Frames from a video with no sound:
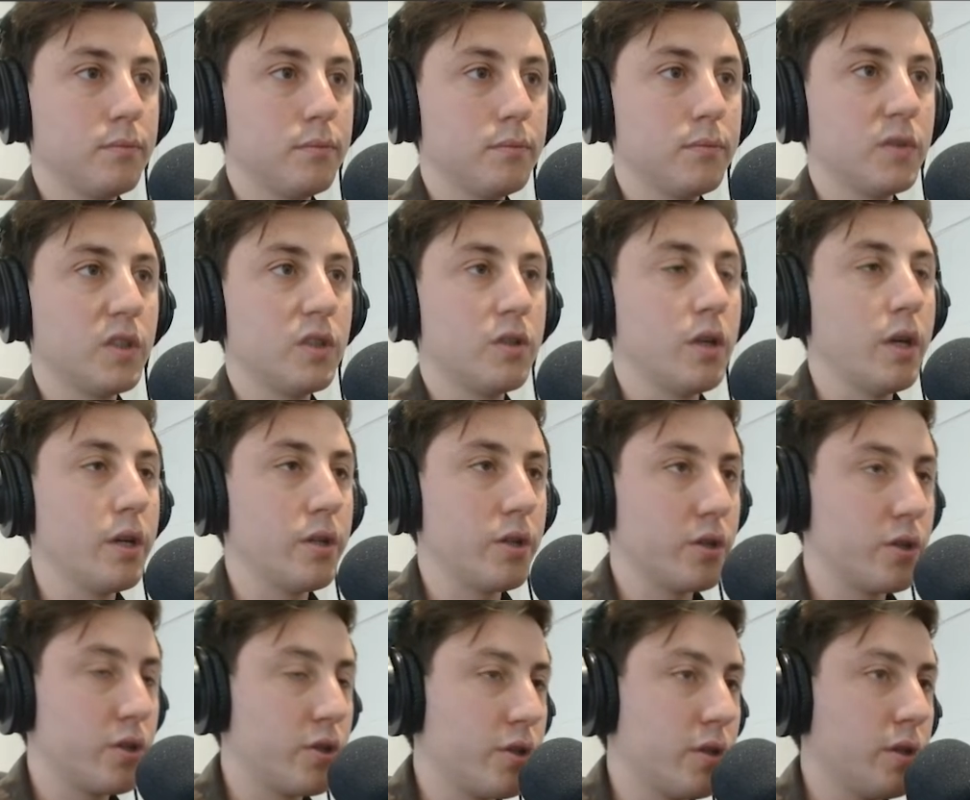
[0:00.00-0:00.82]
So
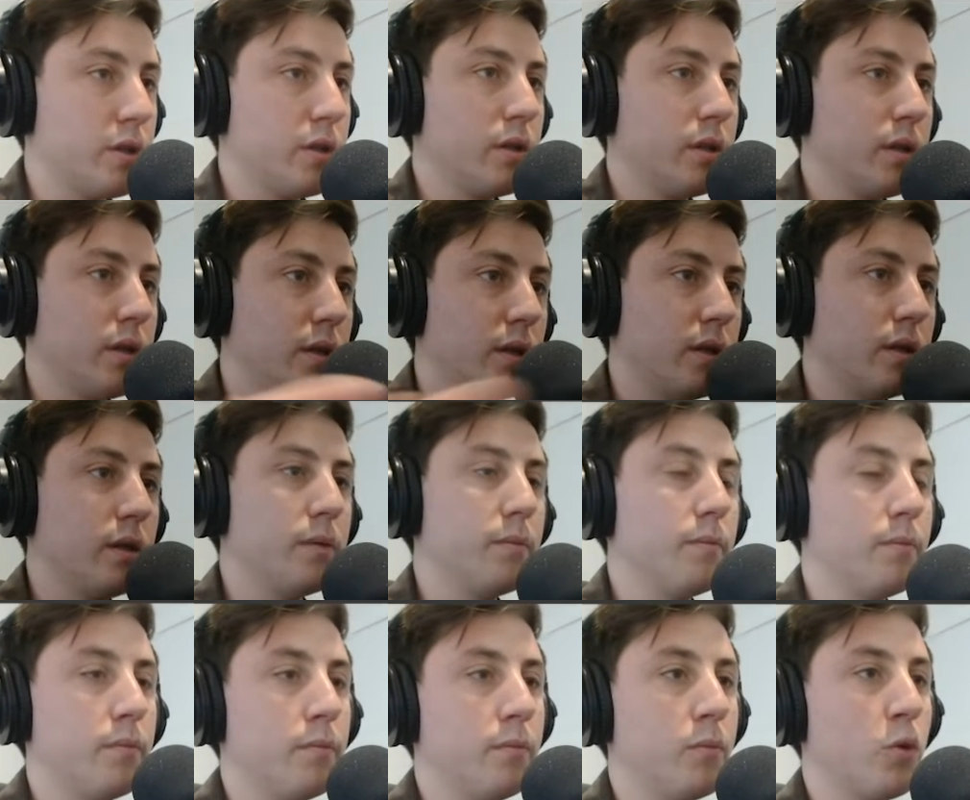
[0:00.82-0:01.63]
just
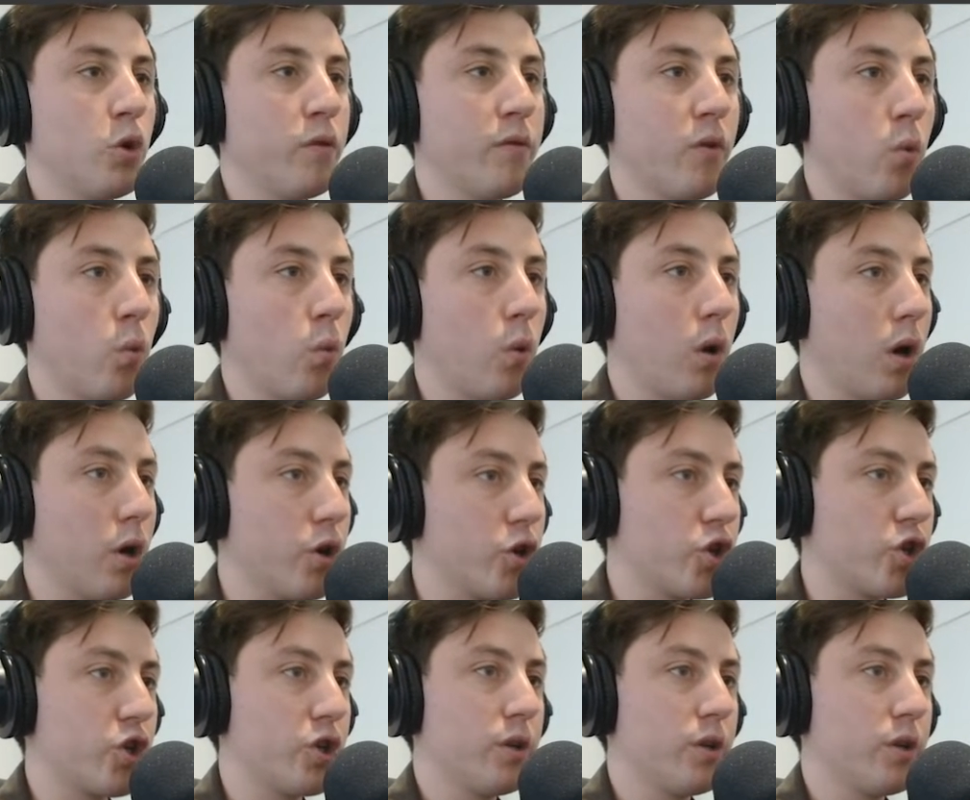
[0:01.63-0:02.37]
more of a wash.